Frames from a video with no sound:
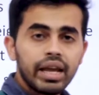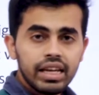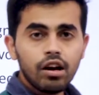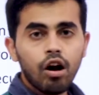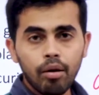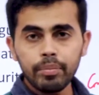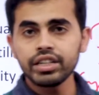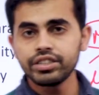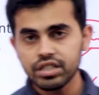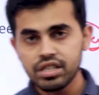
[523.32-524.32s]
many
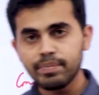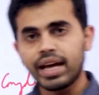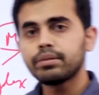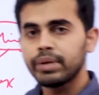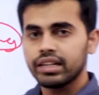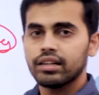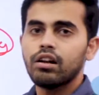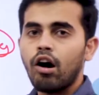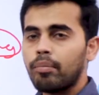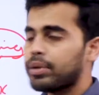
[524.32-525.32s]
operations, mathematical
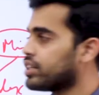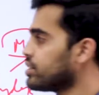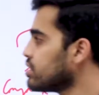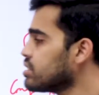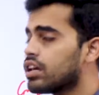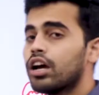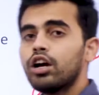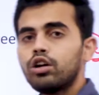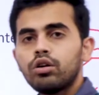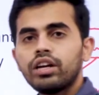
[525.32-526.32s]
operations,
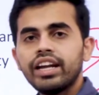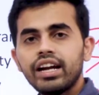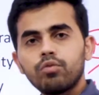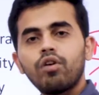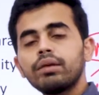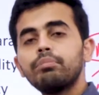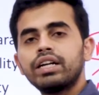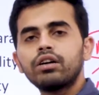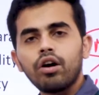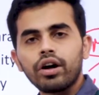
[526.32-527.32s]
to create one
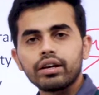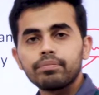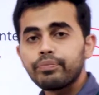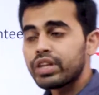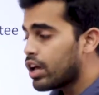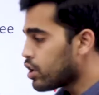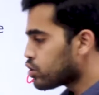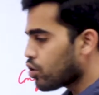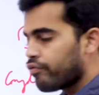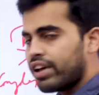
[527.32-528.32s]
Bitcoin.
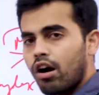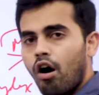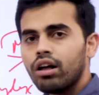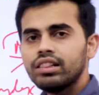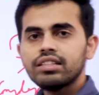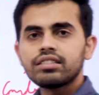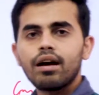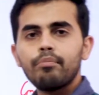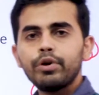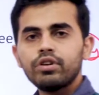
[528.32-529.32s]
So when all these
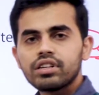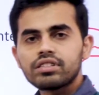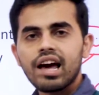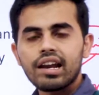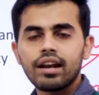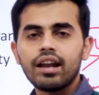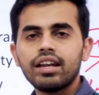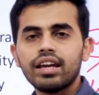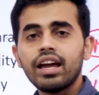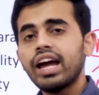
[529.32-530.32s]
computers are
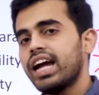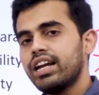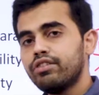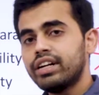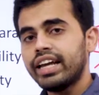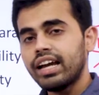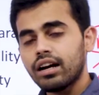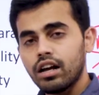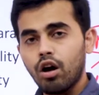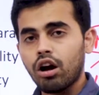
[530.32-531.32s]
running, it will take
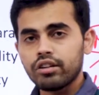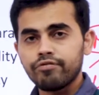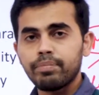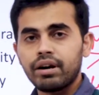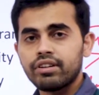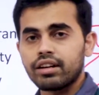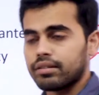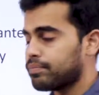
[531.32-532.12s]
a lot of power.